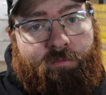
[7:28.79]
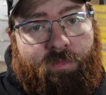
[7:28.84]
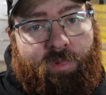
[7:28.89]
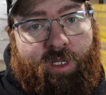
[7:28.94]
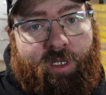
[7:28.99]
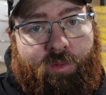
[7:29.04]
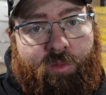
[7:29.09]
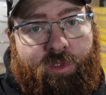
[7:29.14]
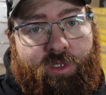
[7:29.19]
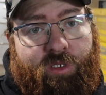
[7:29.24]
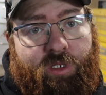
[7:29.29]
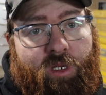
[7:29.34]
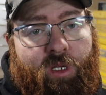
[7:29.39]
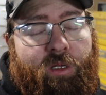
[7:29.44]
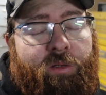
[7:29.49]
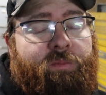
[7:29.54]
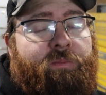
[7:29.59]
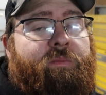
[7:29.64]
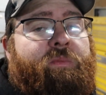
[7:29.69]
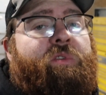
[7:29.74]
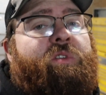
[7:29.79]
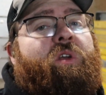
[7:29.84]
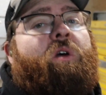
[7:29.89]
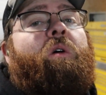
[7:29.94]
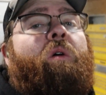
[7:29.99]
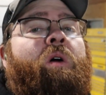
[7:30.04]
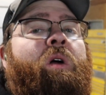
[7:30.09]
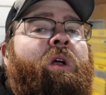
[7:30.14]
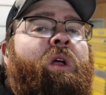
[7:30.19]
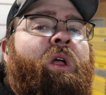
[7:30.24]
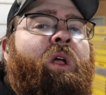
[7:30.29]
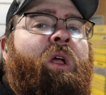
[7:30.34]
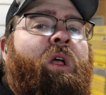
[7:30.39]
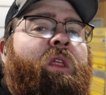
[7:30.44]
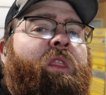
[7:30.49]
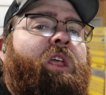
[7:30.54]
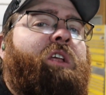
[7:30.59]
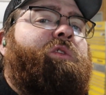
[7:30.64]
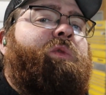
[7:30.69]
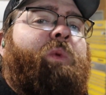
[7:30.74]
liked what you saw. So
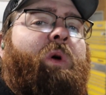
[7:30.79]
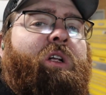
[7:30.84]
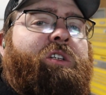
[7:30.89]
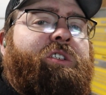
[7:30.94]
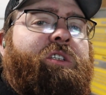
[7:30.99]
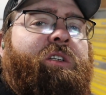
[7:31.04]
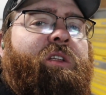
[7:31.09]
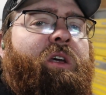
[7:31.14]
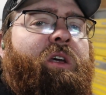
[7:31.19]
thanks for watching,